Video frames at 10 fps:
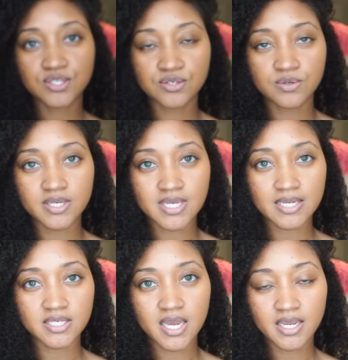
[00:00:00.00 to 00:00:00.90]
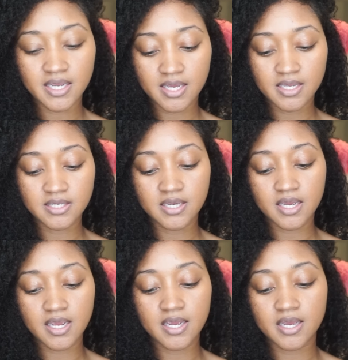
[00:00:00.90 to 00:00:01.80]
do is I take it
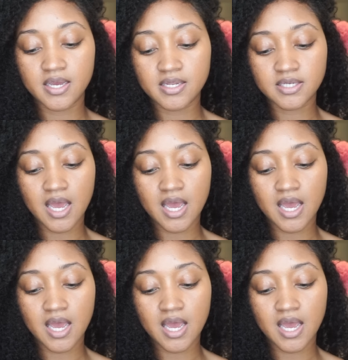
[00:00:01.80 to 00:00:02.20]
and